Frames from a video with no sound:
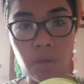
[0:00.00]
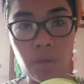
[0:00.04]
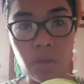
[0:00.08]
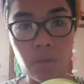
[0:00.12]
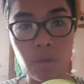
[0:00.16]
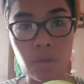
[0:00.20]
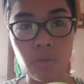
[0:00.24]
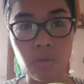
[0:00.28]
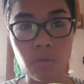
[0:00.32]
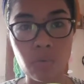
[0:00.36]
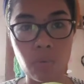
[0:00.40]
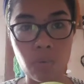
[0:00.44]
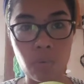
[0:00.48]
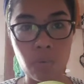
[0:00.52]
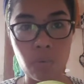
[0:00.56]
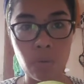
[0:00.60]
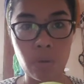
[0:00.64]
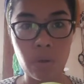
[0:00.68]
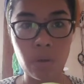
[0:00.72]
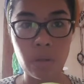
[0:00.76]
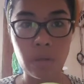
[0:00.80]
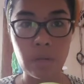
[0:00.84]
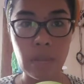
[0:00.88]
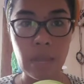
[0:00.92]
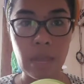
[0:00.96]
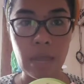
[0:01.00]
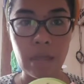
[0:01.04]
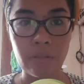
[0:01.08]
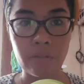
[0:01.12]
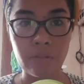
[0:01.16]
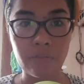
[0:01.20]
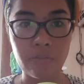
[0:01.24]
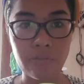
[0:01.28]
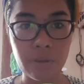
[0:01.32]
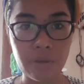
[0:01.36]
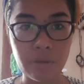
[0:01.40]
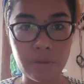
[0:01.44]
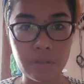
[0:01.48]
your aloe
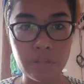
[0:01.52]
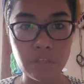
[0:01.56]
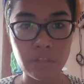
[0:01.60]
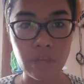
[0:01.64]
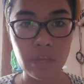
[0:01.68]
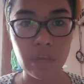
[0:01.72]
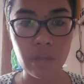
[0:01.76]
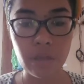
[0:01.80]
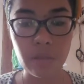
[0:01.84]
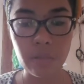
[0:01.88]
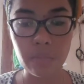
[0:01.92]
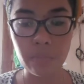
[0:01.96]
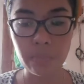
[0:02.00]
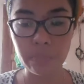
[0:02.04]
vera gel.